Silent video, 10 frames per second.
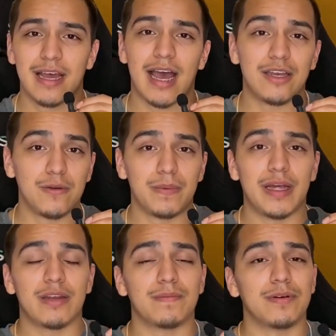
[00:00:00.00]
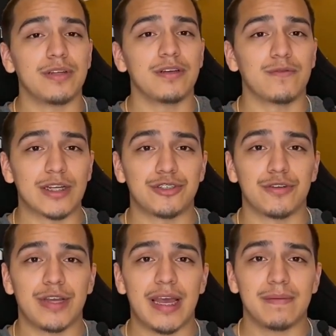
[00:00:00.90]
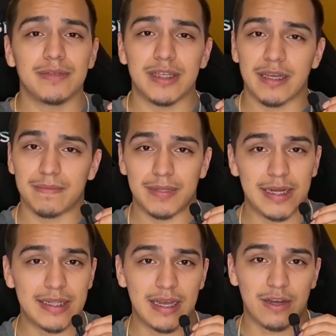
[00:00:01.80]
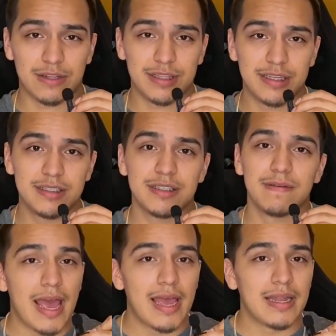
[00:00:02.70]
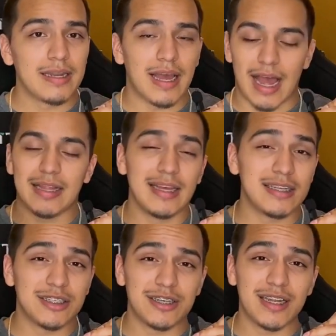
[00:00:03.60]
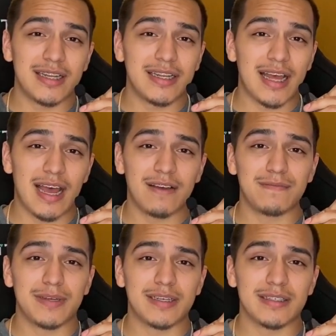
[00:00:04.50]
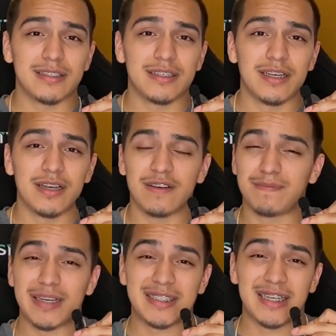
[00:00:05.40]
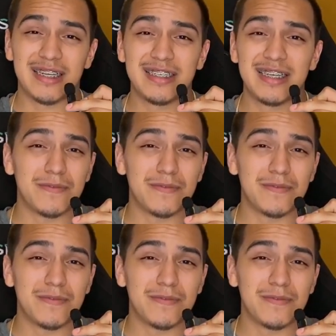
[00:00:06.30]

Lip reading: I do plan on putting retro games and playing that on this. And I think it's a good idea to have because of my son.